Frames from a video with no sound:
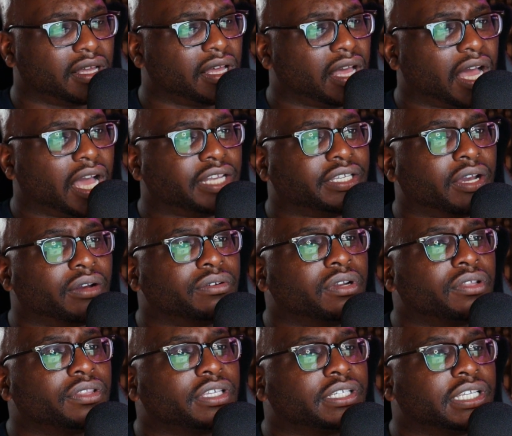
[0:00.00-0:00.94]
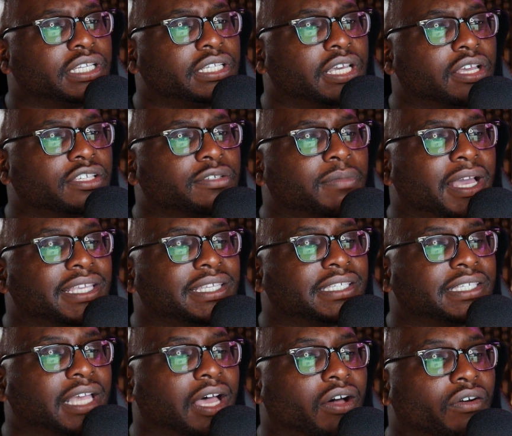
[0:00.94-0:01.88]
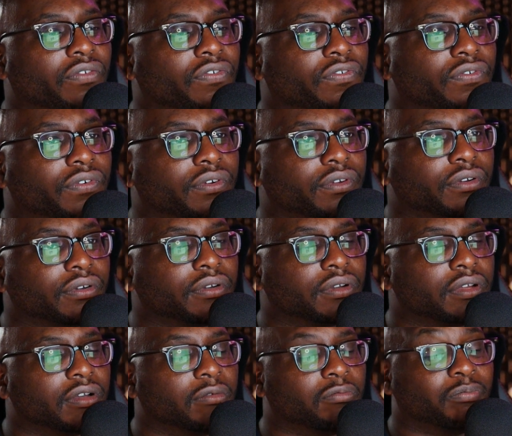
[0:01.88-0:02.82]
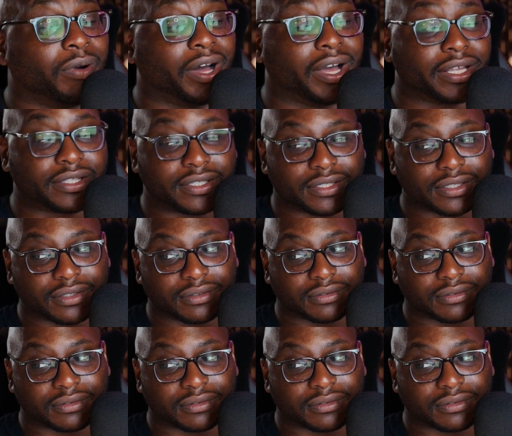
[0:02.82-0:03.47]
I don't know the details myself, but.